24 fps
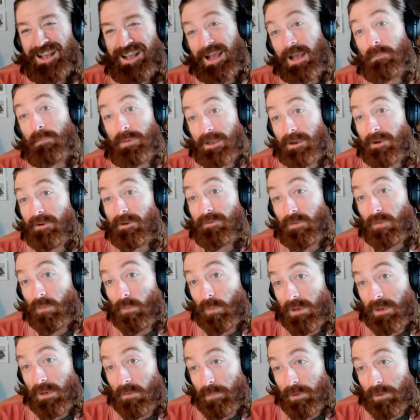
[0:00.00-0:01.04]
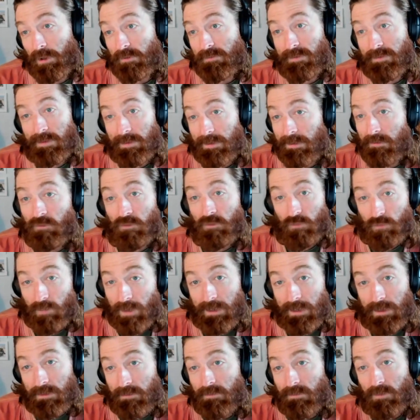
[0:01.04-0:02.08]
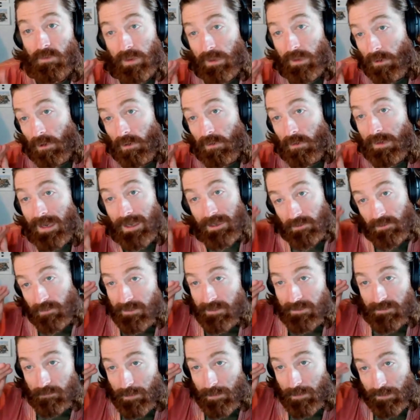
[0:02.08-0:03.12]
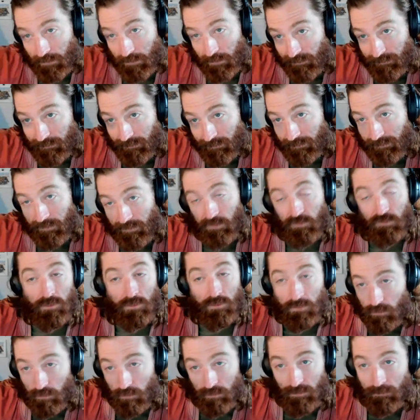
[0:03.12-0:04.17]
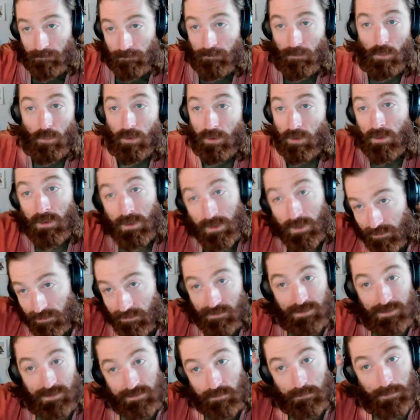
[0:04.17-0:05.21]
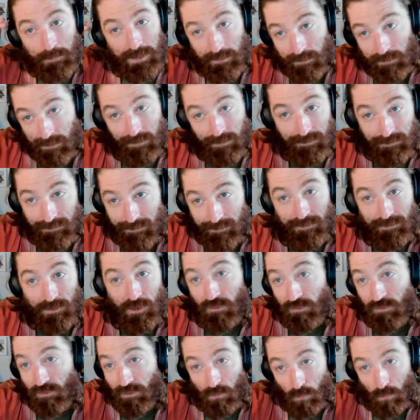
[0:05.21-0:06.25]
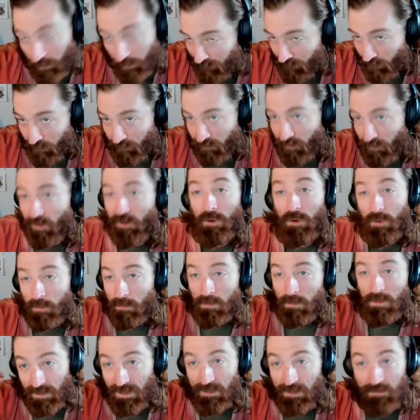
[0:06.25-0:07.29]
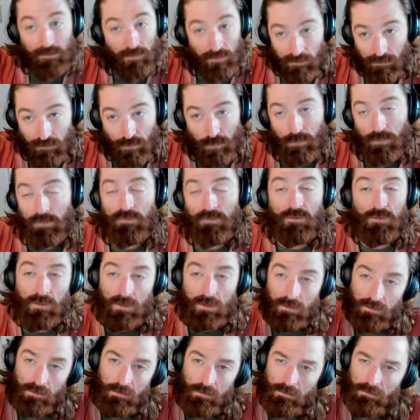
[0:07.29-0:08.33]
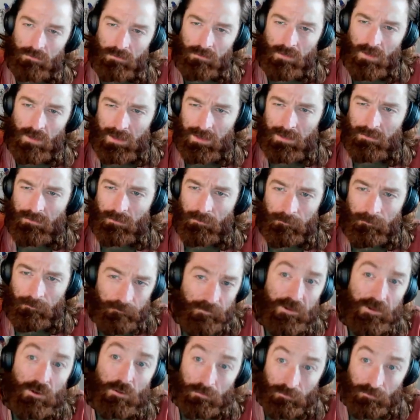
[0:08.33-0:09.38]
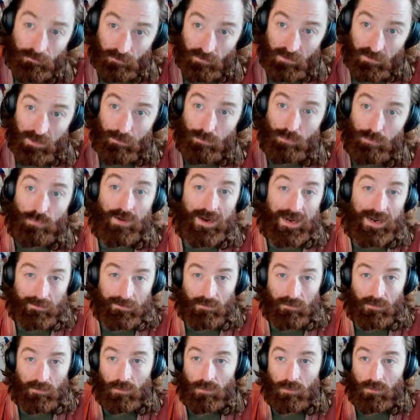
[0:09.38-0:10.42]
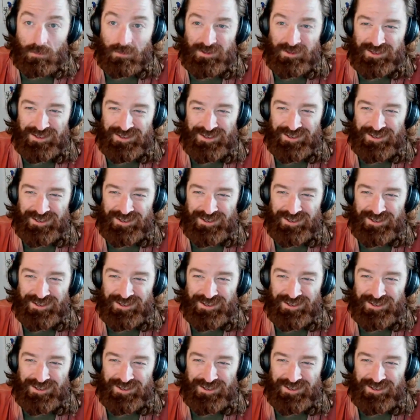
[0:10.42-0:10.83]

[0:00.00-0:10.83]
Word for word: And because of the way you built it, it's straight into like, okay, you need to make this decision. Who's it for? You need to make this decision. What's your tone? These are the tools you can use. It's fiercely practical.